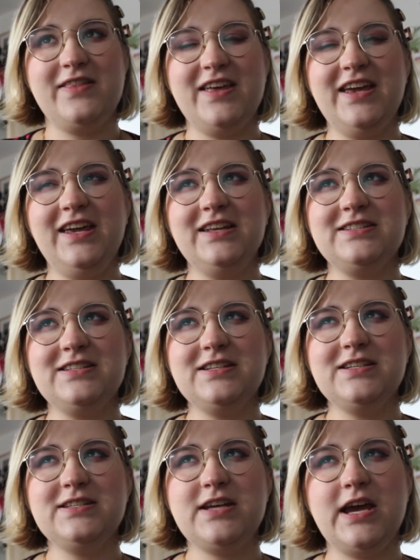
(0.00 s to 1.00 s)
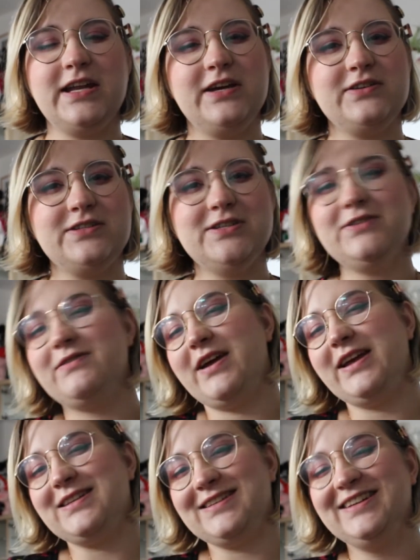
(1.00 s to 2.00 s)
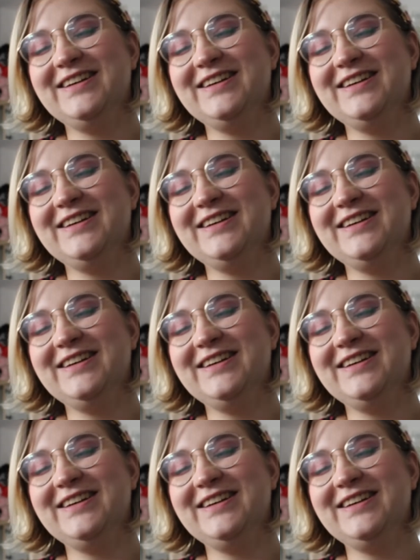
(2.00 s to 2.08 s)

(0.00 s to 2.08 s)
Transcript: They didn't turn out too great,